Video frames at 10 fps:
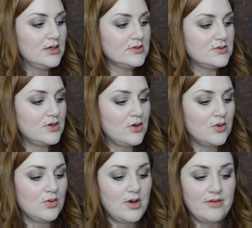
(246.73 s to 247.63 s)

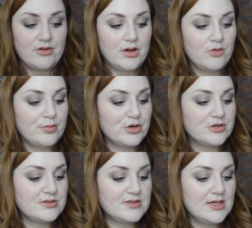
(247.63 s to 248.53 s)
So I've already
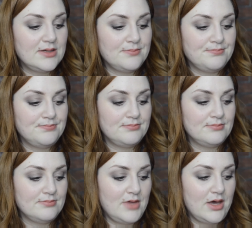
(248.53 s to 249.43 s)
repurchased it.
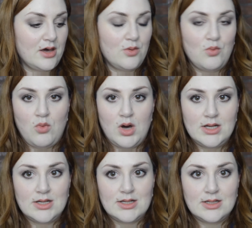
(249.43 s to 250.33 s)
I got
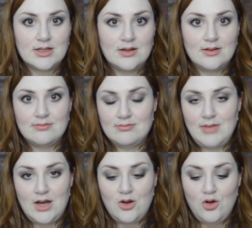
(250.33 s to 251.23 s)
1
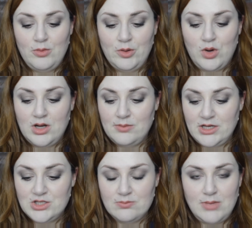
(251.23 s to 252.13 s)
at home and 1 in my
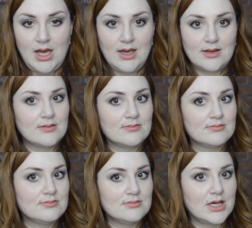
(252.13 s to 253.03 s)
gym bag.
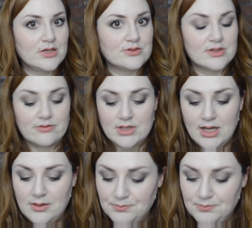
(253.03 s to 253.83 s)
I use it every day.